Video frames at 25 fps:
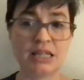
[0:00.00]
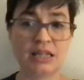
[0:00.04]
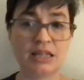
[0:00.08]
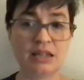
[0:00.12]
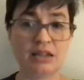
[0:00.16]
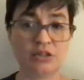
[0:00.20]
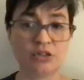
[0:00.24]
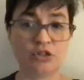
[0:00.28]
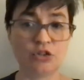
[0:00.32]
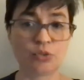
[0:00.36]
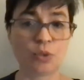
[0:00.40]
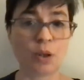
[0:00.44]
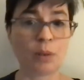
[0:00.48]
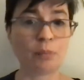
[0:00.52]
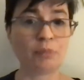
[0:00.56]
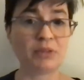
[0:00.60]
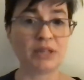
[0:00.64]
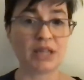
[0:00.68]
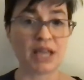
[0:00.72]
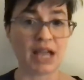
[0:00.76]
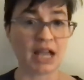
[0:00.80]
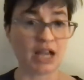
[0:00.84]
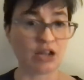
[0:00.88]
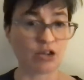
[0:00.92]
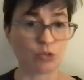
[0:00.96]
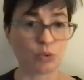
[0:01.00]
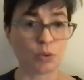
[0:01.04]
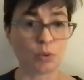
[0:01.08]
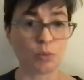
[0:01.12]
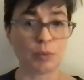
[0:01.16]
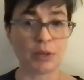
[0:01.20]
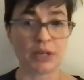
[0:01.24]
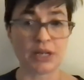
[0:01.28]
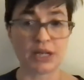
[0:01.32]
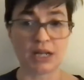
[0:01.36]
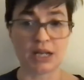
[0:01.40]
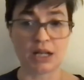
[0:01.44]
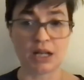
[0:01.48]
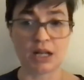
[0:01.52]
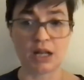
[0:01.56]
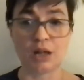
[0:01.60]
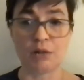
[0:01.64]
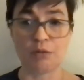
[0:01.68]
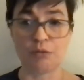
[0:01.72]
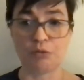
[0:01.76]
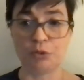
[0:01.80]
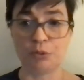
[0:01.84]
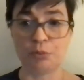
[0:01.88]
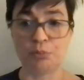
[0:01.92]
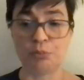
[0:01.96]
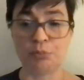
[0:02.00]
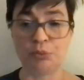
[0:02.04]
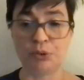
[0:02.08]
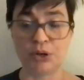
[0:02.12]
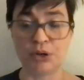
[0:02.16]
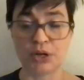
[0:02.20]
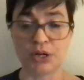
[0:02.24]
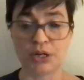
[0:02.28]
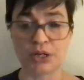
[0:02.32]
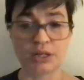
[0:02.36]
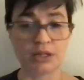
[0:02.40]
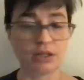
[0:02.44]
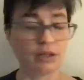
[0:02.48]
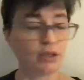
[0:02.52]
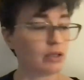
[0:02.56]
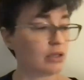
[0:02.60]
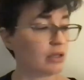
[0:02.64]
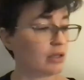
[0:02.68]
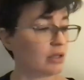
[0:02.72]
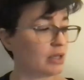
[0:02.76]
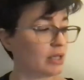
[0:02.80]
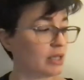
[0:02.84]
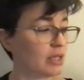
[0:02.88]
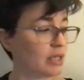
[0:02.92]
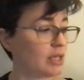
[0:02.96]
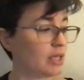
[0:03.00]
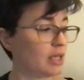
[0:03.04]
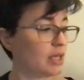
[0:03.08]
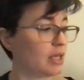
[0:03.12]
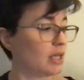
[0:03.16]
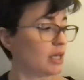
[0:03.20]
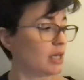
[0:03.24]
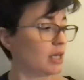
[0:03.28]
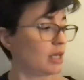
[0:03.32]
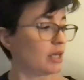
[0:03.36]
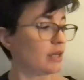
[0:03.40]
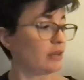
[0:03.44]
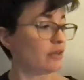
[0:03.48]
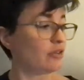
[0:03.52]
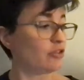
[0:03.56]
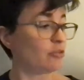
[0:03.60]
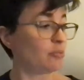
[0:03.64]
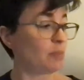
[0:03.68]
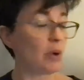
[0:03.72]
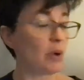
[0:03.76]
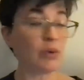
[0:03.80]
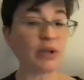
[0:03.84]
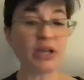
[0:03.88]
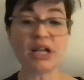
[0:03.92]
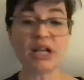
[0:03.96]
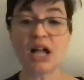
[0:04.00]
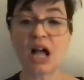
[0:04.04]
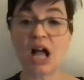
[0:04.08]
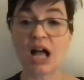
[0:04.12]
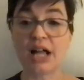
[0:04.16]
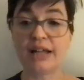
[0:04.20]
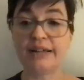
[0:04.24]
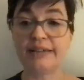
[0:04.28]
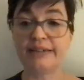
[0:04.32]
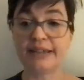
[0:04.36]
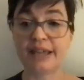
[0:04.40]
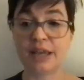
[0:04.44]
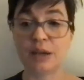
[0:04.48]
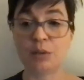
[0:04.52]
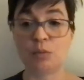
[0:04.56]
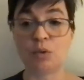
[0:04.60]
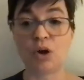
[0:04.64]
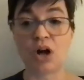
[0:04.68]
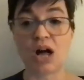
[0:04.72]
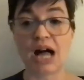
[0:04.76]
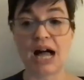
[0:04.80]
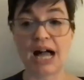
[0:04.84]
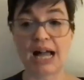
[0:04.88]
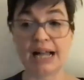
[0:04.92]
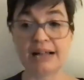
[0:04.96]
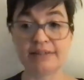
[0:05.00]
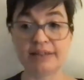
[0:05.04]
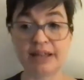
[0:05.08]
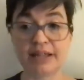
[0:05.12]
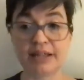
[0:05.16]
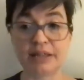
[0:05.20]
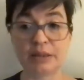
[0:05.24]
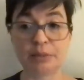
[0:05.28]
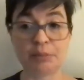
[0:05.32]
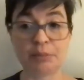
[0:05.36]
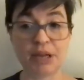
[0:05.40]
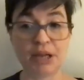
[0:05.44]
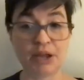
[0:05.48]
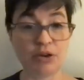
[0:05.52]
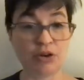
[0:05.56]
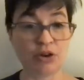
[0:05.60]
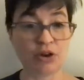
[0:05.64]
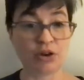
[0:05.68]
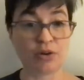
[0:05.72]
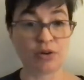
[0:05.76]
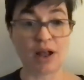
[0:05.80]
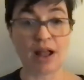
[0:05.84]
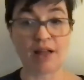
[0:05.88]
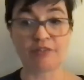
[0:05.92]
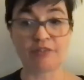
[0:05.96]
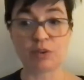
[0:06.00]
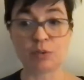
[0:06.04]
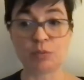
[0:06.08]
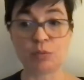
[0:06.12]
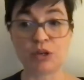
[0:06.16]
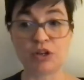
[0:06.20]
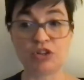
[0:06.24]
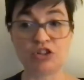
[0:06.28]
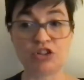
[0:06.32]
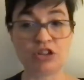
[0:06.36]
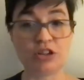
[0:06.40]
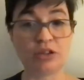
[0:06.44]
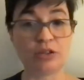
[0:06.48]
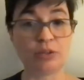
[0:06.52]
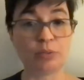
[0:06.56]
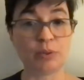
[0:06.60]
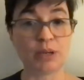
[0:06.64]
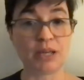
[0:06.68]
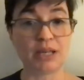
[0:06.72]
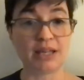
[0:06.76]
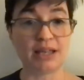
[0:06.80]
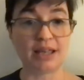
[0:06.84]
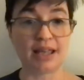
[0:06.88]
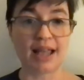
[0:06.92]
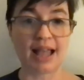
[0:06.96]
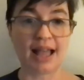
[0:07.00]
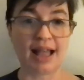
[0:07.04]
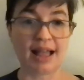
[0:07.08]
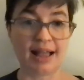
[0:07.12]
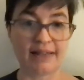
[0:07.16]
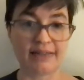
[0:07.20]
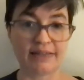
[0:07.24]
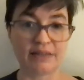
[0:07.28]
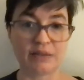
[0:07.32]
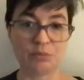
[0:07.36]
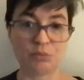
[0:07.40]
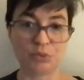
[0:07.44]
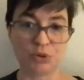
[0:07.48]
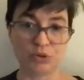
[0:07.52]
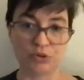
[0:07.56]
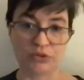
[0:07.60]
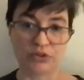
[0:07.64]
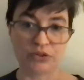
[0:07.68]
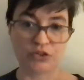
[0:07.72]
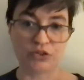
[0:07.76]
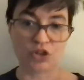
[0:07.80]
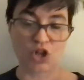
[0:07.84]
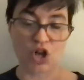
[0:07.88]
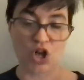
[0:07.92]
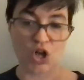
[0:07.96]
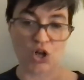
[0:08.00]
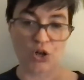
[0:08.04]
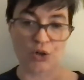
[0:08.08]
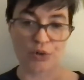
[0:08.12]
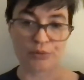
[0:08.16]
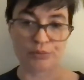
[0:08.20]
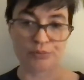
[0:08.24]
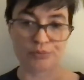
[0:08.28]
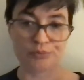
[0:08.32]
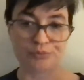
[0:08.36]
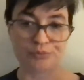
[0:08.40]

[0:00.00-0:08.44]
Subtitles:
can disrupt the actual reading of the book. Spoken content will highlight the paragraph in which it is reading as it moves along.